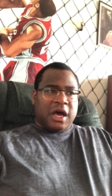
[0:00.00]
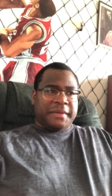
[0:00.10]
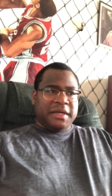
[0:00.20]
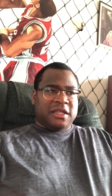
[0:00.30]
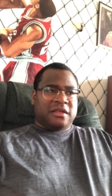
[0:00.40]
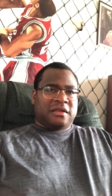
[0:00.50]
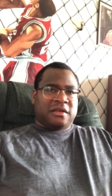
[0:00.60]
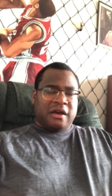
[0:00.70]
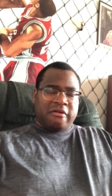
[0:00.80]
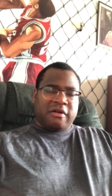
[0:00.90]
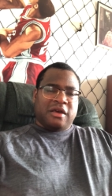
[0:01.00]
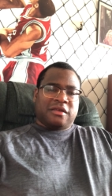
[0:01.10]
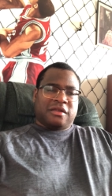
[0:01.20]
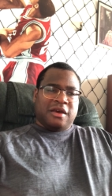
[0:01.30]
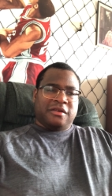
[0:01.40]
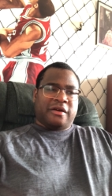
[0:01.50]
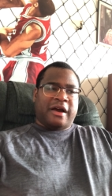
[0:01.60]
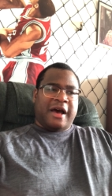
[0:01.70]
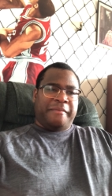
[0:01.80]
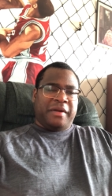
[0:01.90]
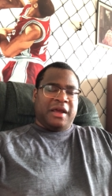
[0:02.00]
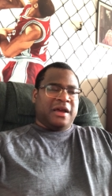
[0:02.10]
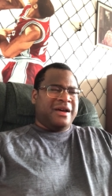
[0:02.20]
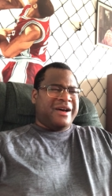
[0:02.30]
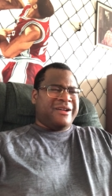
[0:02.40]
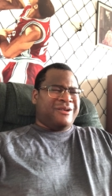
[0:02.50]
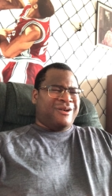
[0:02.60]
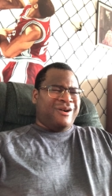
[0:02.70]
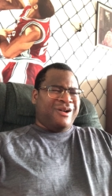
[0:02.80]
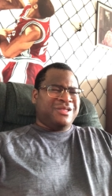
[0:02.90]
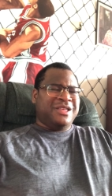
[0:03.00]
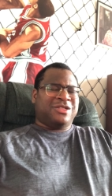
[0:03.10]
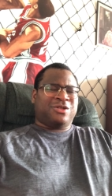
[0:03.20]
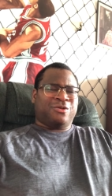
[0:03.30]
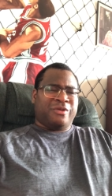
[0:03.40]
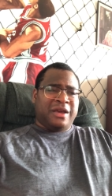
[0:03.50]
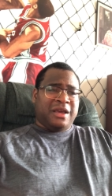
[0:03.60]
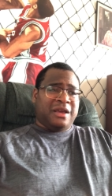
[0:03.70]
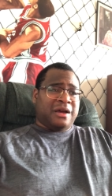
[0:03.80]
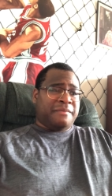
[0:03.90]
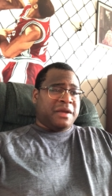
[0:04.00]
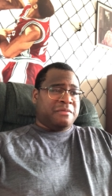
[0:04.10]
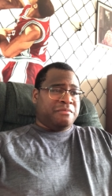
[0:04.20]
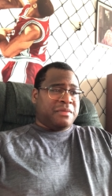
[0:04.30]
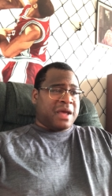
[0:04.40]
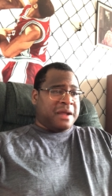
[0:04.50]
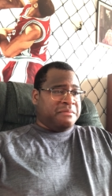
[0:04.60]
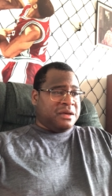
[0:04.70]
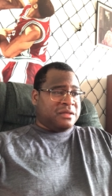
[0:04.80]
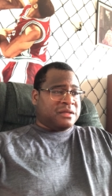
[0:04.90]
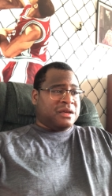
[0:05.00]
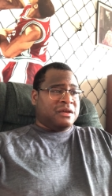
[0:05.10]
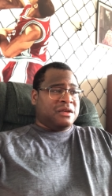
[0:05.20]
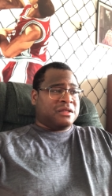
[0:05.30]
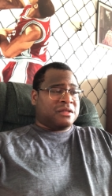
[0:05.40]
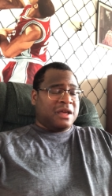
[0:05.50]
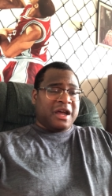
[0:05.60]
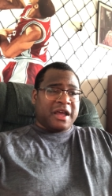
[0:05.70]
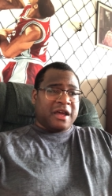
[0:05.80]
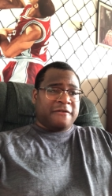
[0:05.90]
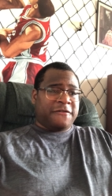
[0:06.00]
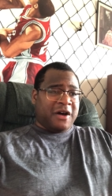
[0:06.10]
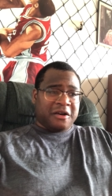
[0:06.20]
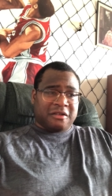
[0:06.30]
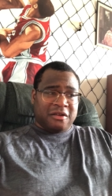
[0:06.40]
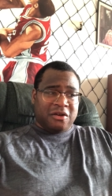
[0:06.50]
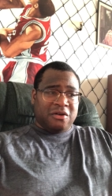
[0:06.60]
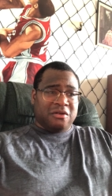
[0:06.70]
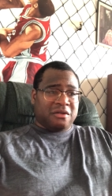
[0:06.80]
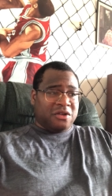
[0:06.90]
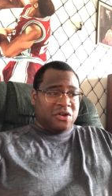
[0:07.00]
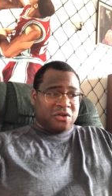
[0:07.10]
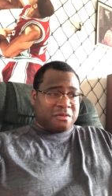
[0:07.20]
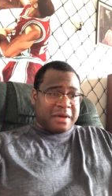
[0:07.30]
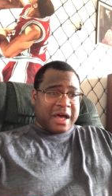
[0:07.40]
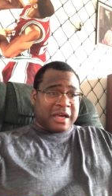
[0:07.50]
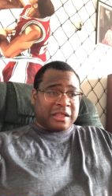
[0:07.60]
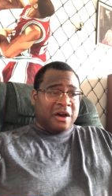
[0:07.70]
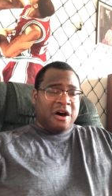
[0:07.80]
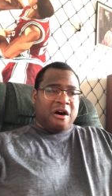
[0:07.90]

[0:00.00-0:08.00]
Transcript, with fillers: I mean, serious things are happening, and all the three, I mean, NBC, CNN, Fox News, Newsmax,